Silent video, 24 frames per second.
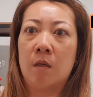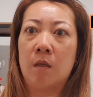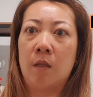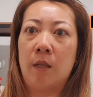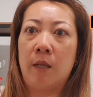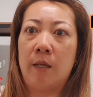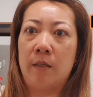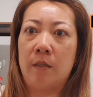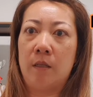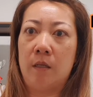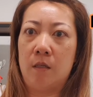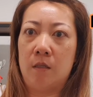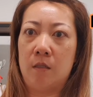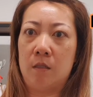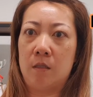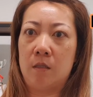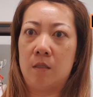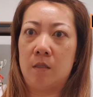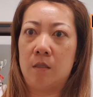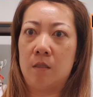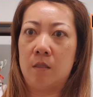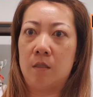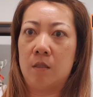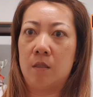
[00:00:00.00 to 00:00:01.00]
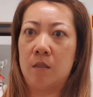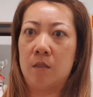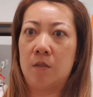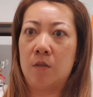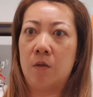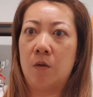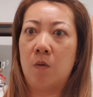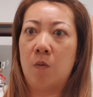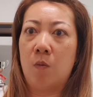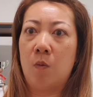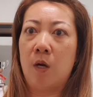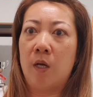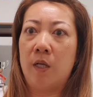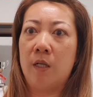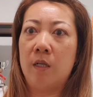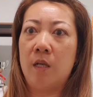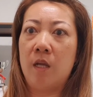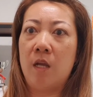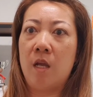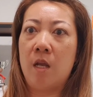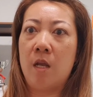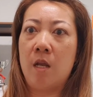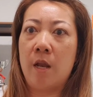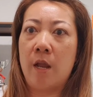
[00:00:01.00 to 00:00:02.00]
like this. So
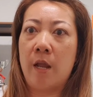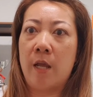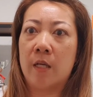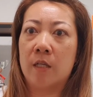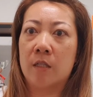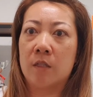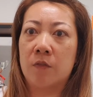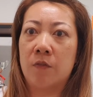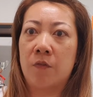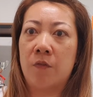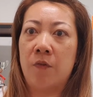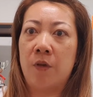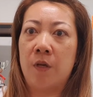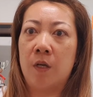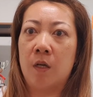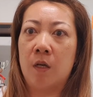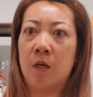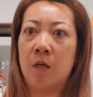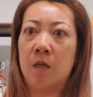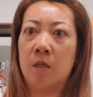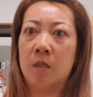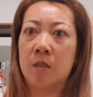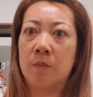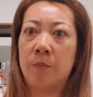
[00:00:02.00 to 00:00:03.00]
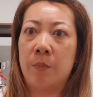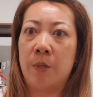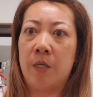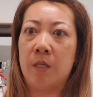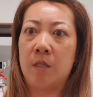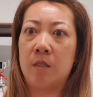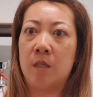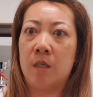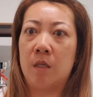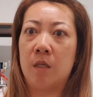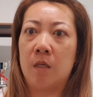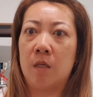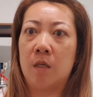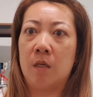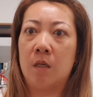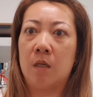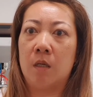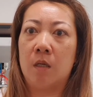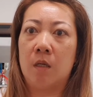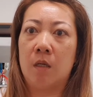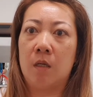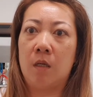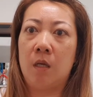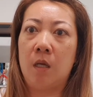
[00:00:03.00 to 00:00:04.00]
1 index finger spacing.
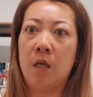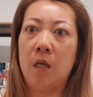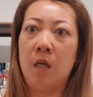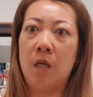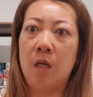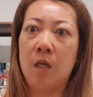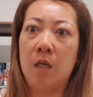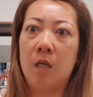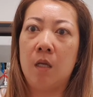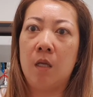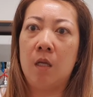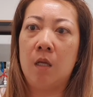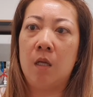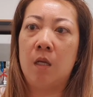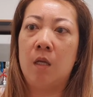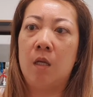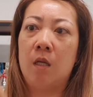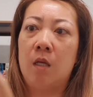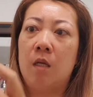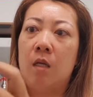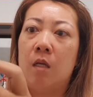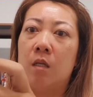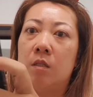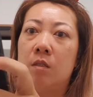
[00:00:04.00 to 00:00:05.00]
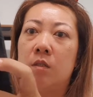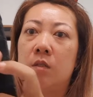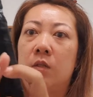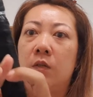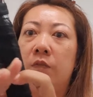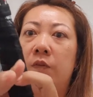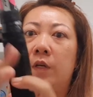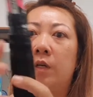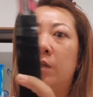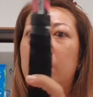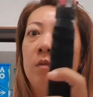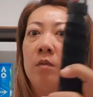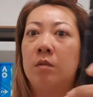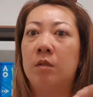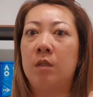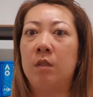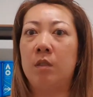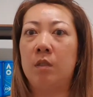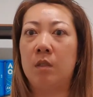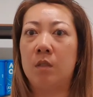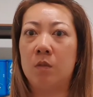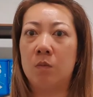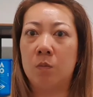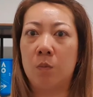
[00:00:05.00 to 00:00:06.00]
Okay, so if I hold
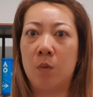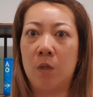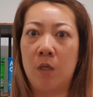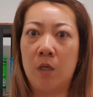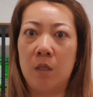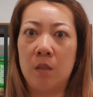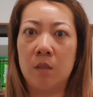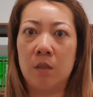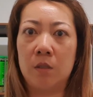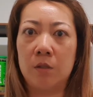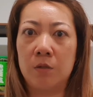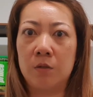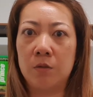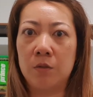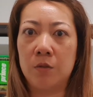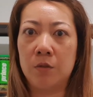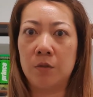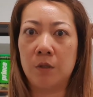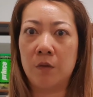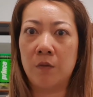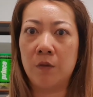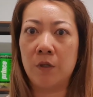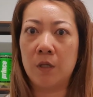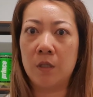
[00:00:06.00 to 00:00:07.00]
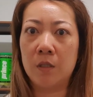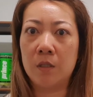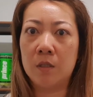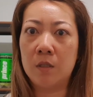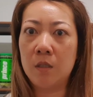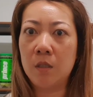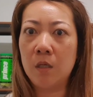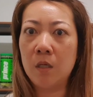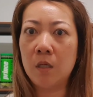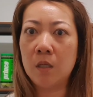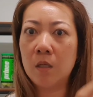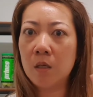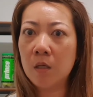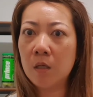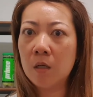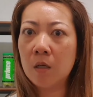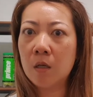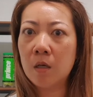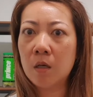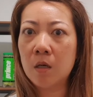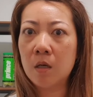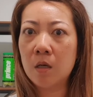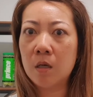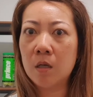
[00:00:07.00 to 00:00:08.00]
it this way, not too sure if you can see it
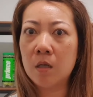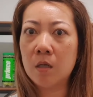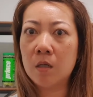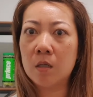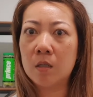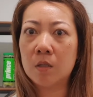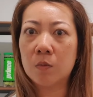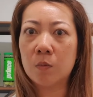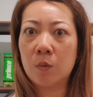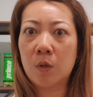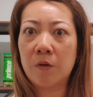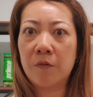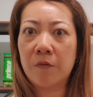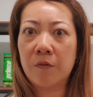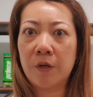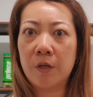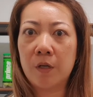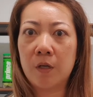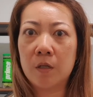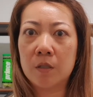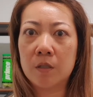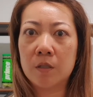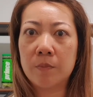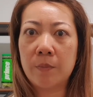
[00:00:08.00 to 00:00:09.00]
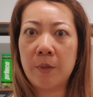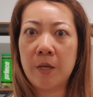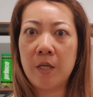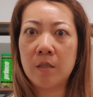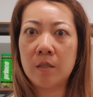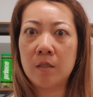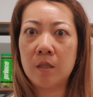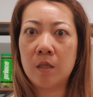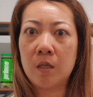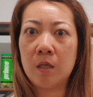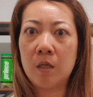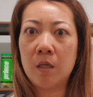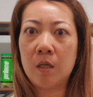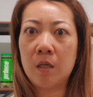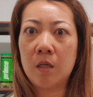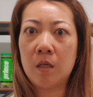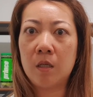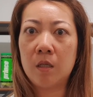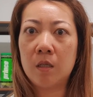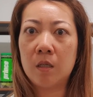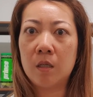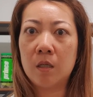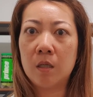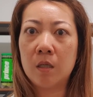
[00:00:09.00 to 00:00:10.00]
here, it's 1 finger
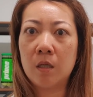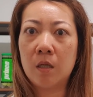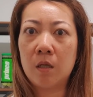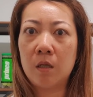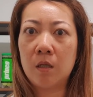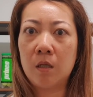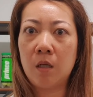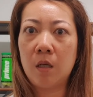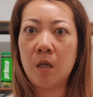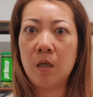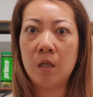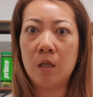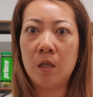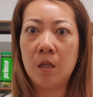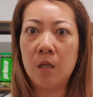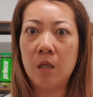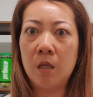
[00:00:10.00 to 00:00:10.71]
spacing. Okay,